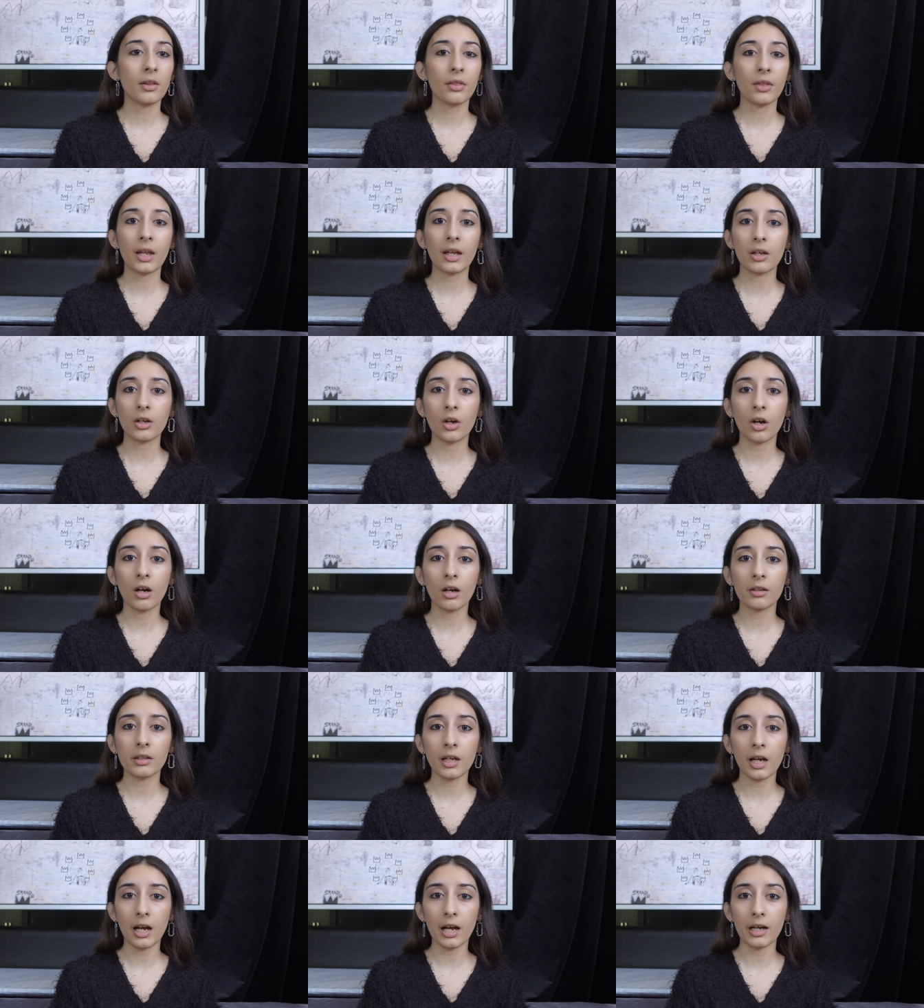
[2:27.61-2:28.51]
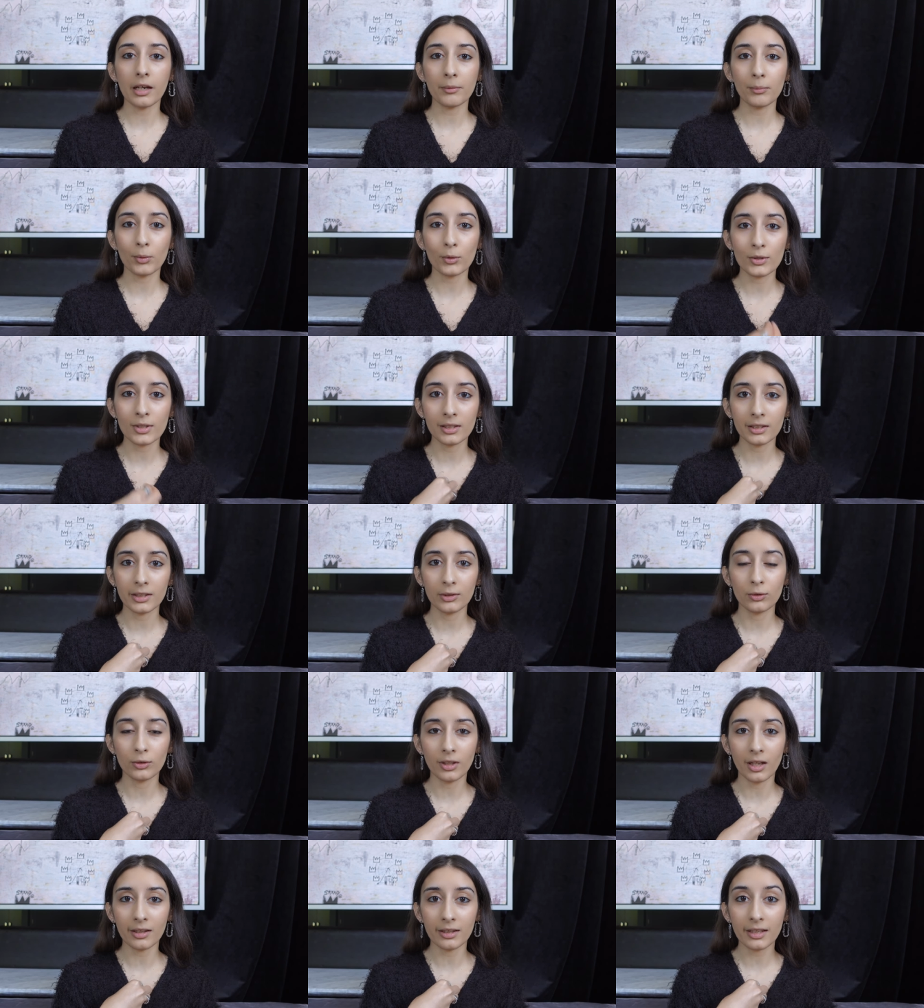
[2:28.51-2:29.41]
Thank God I personally
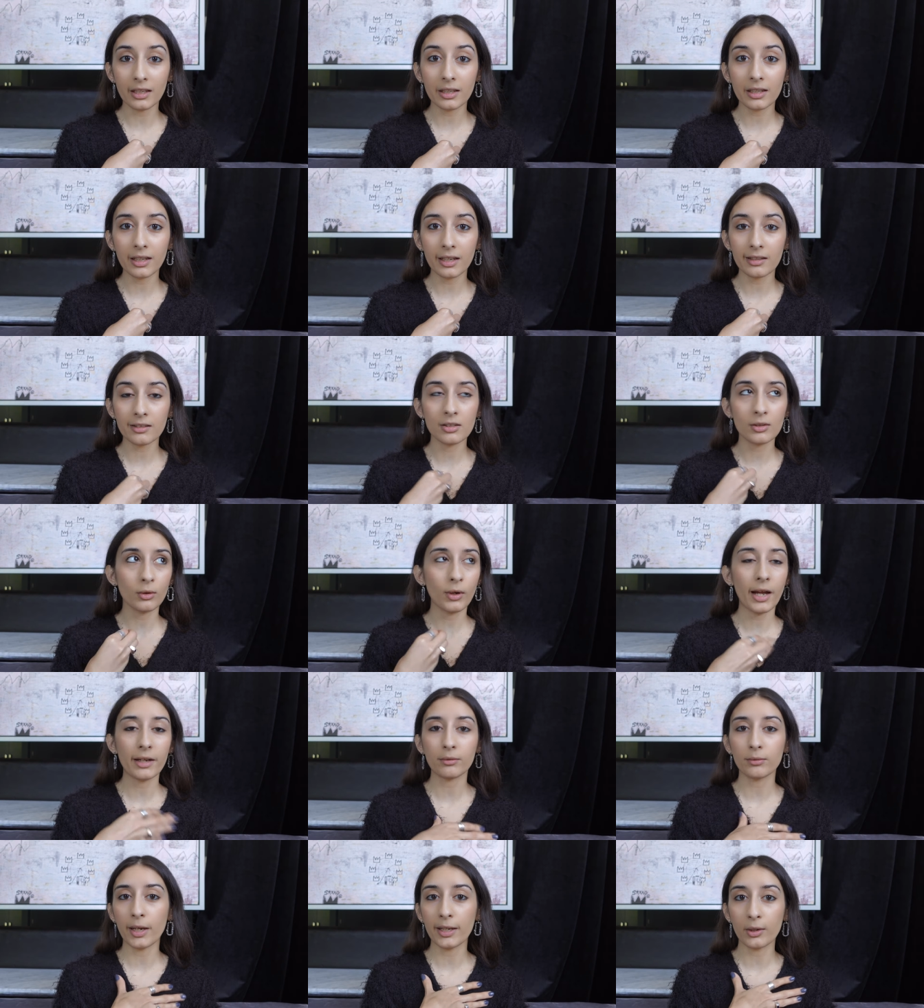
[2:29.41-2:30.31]
do not litigate, so I,